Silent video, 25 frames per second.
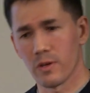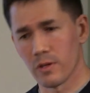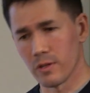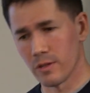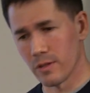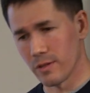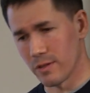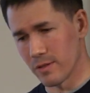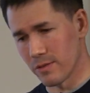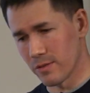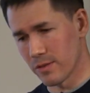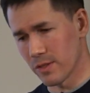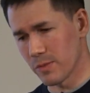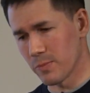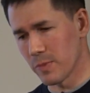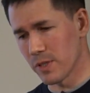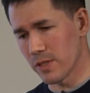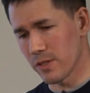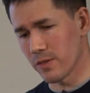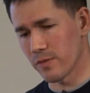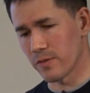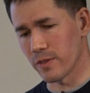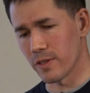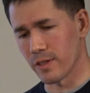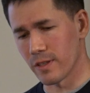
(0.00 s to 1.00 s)
on
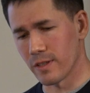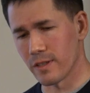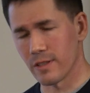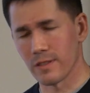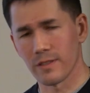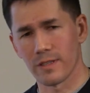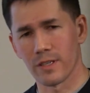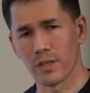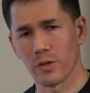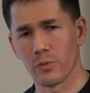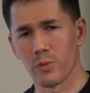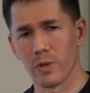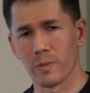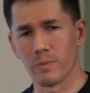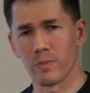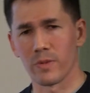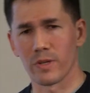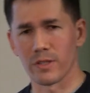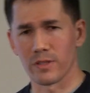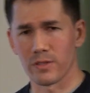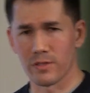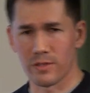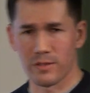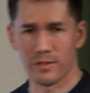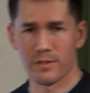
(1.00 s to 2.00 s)
specific
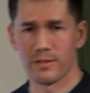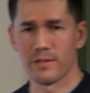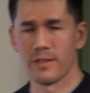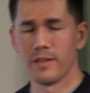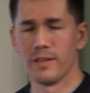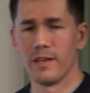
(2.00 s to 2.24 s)
equipment,